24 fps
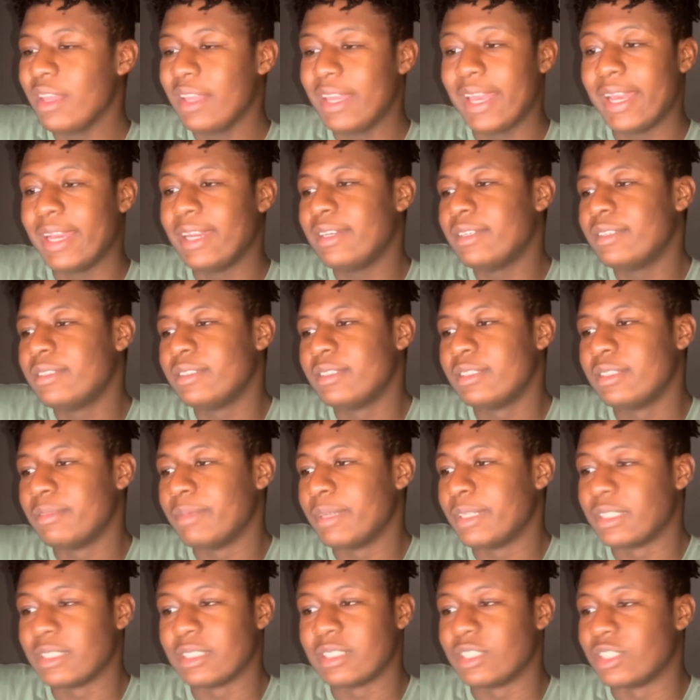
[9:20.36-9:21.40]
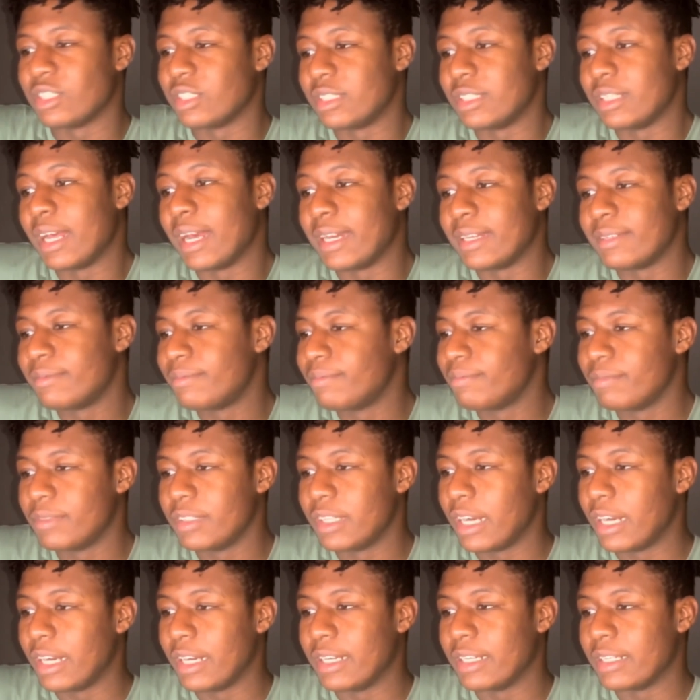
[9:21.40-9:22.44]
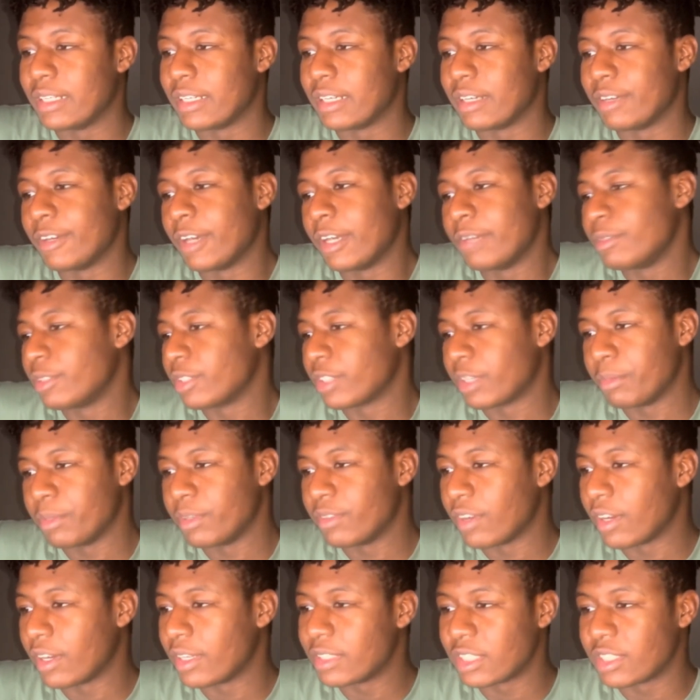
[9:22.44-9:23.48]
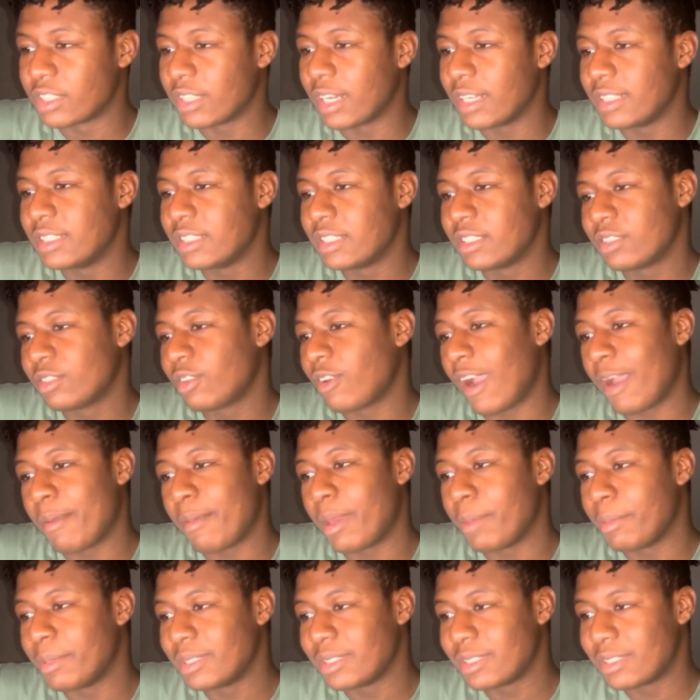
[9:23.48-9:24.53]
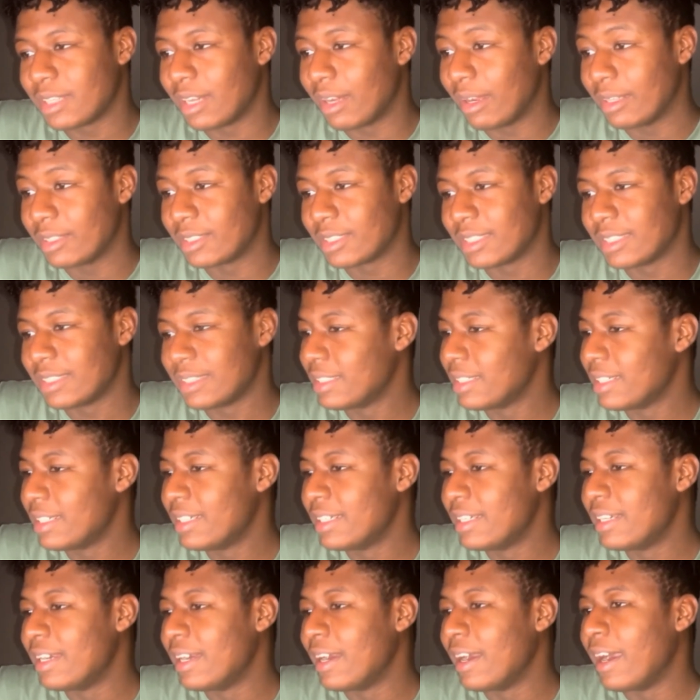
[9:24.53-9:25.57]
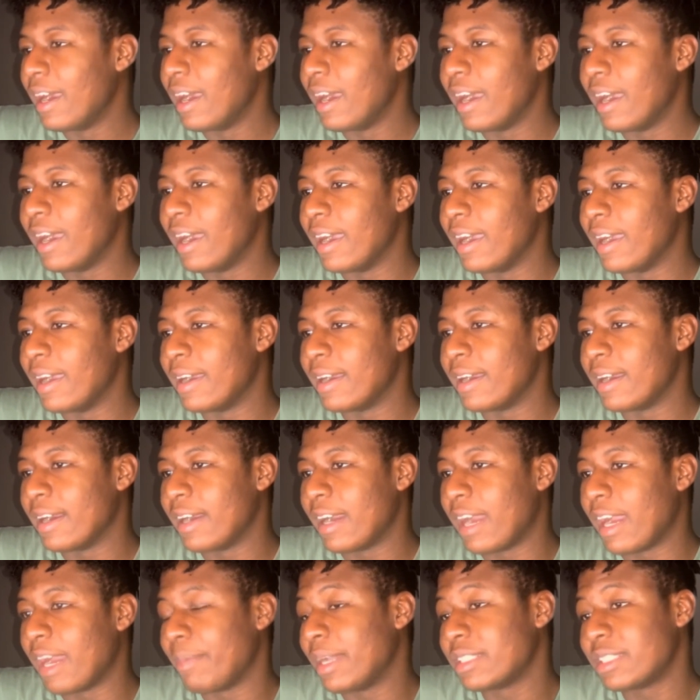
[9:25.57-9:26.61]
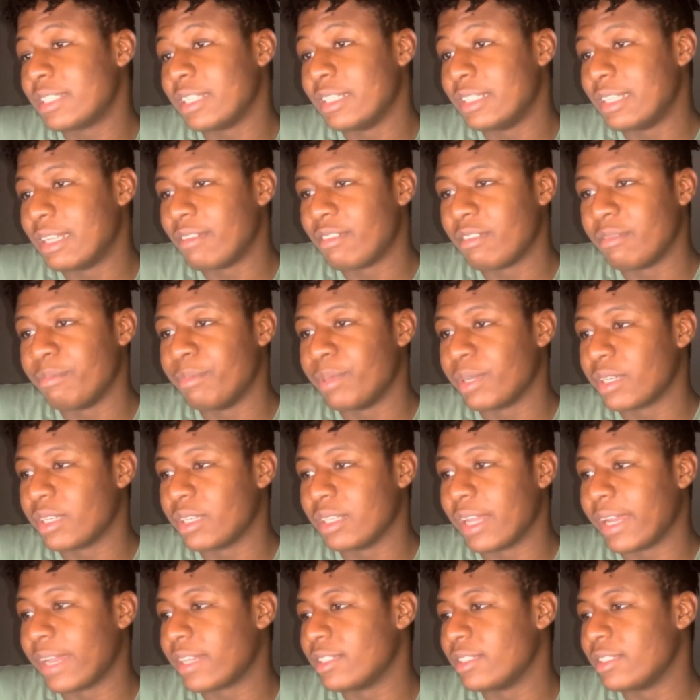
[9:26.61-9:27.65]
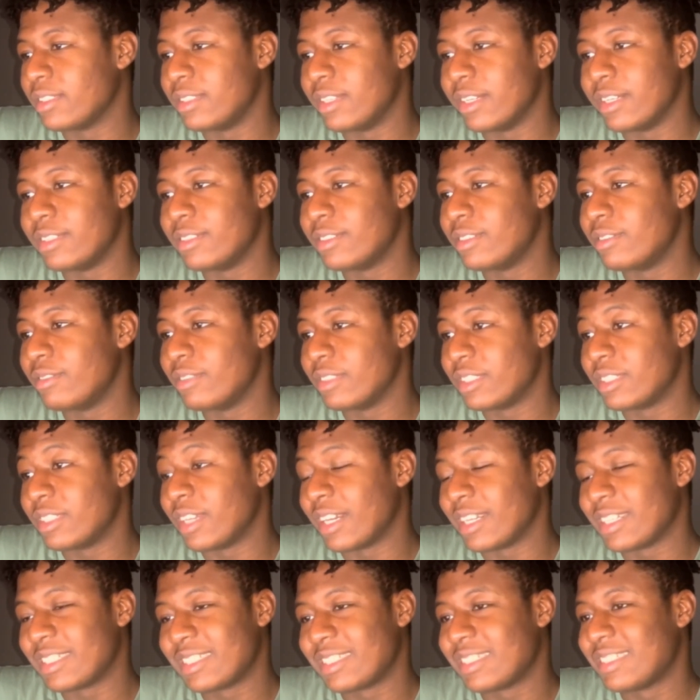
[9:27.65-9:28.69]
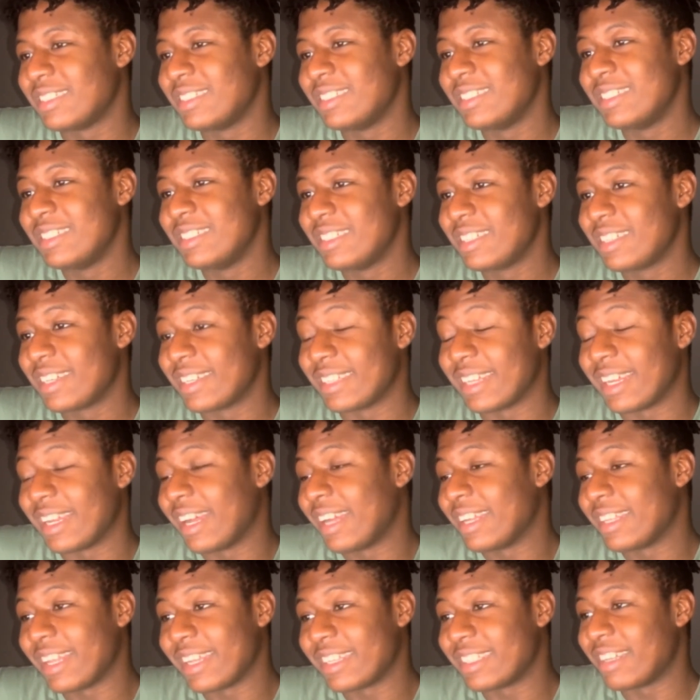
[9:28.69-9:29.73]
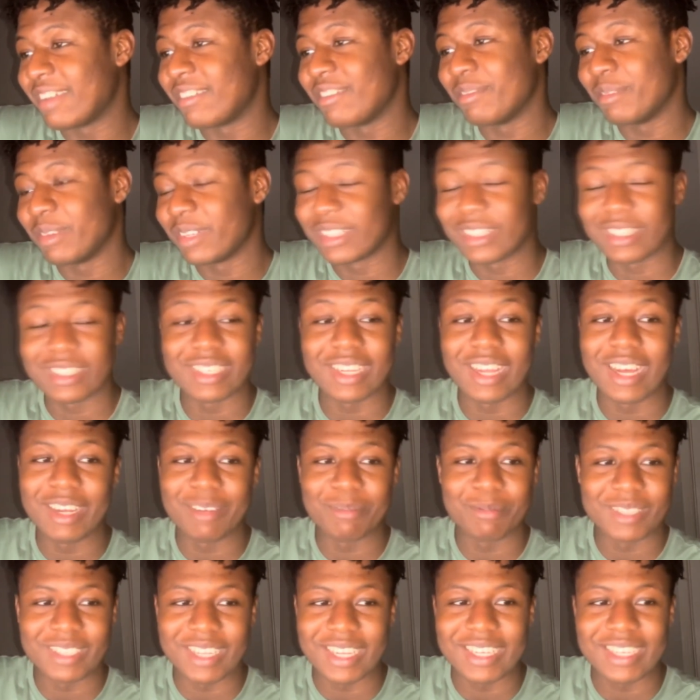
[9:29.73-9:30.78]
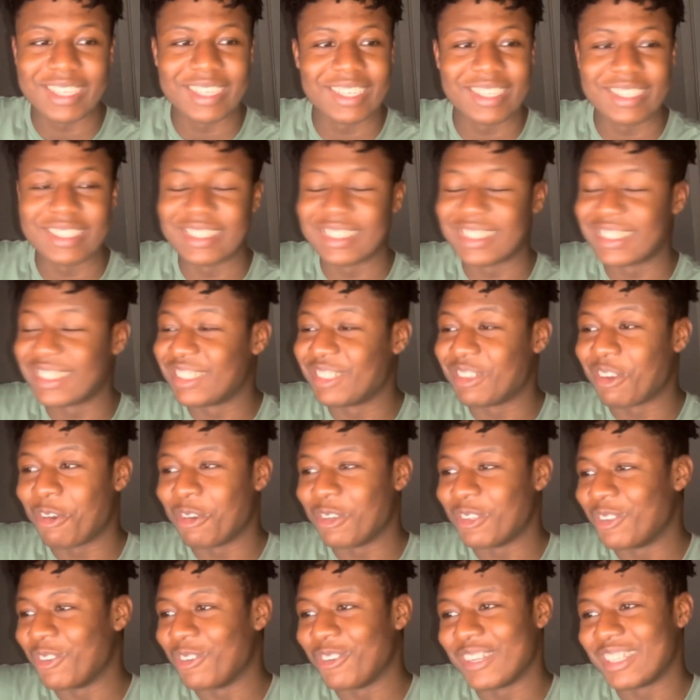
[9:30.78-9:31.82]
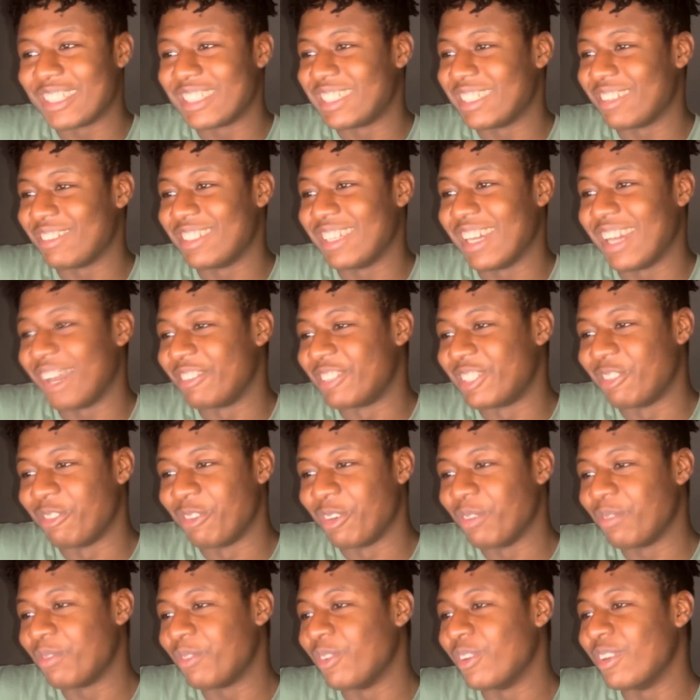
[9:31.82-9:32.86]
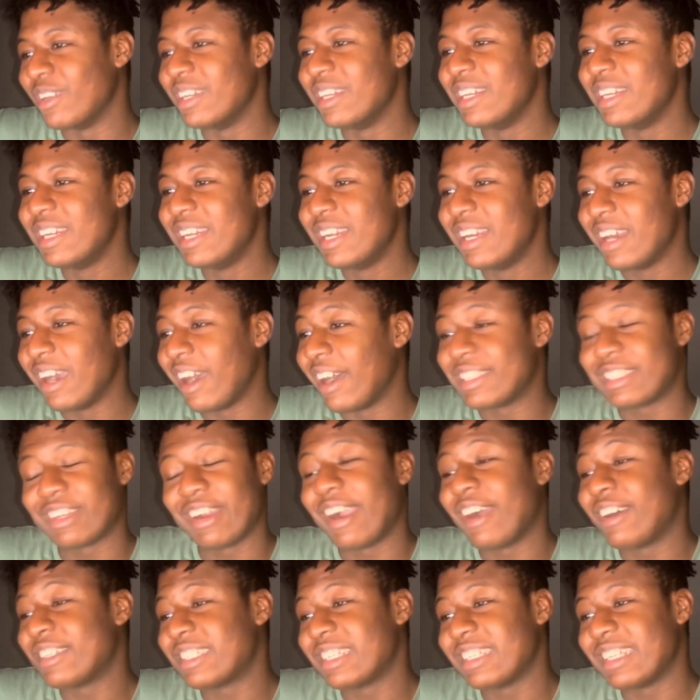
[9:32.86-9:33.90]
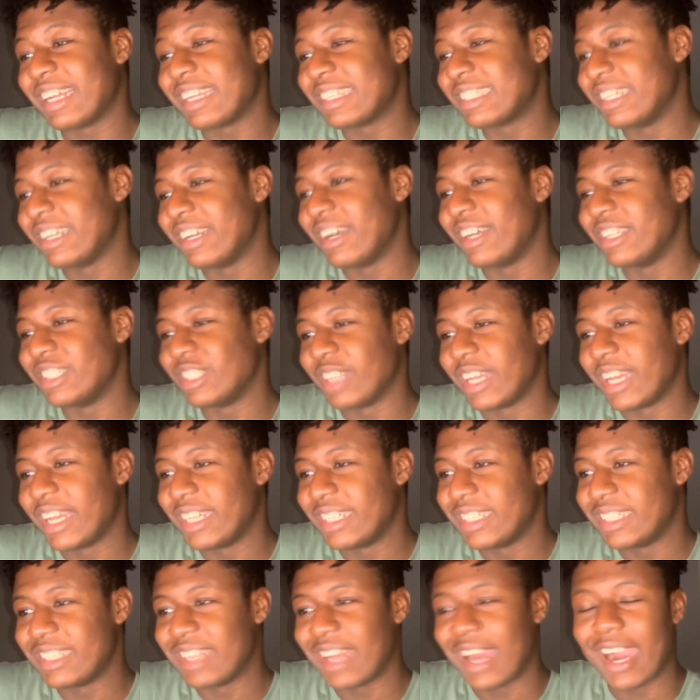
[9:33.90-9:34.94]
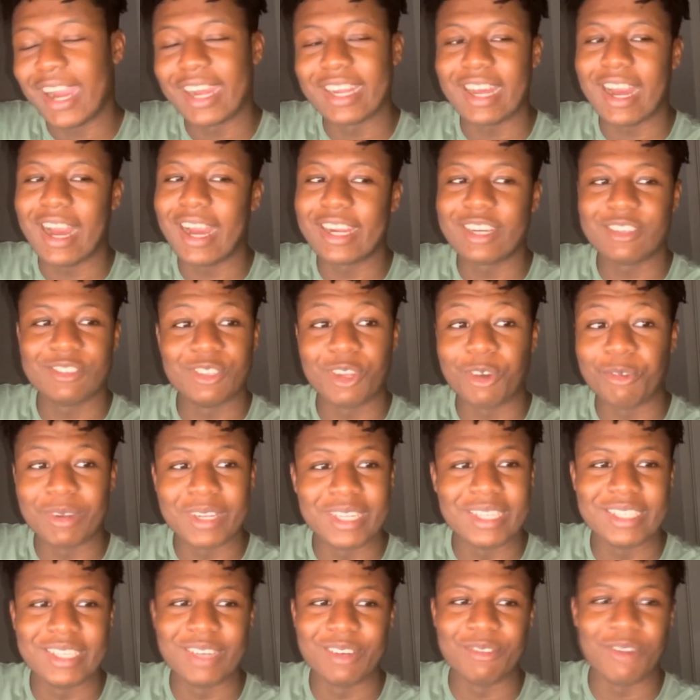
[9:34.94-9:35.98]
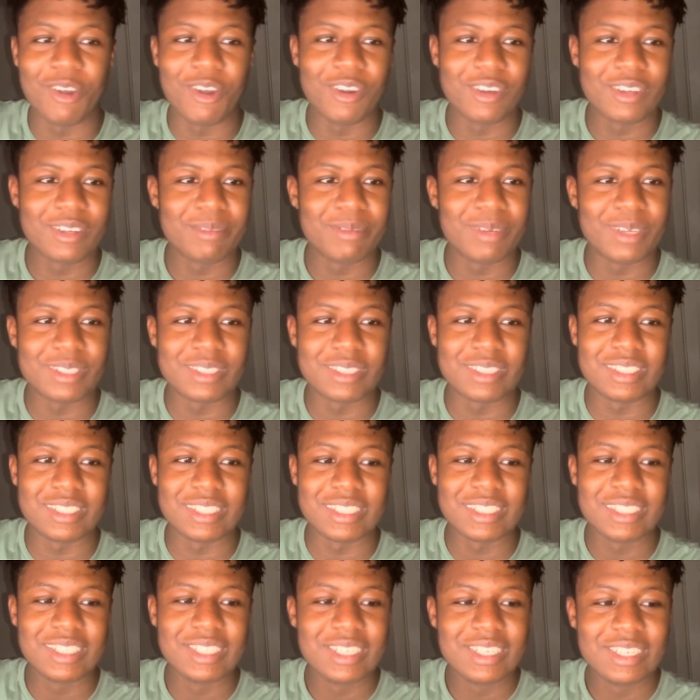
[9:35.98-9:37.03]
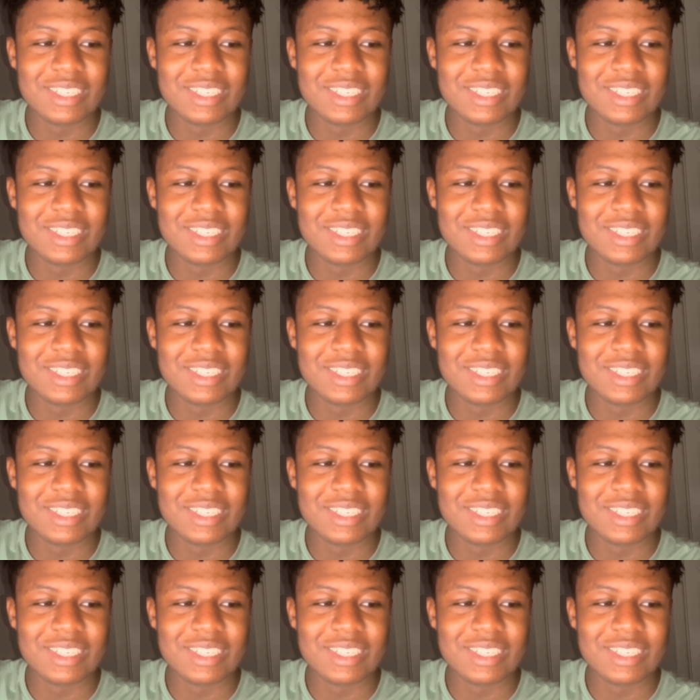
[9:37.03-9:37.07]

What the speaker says: Yeah, the Blazers are just that. I'm just gonna move on. The Suns, crybabies, honestly. I'm actually a Devin Booker liker though, which sucks because I like Devin Booker a lot, but he's so annoying sometimes to root for. I also like DeAndre Ayton. I don't know what he did wrong personally.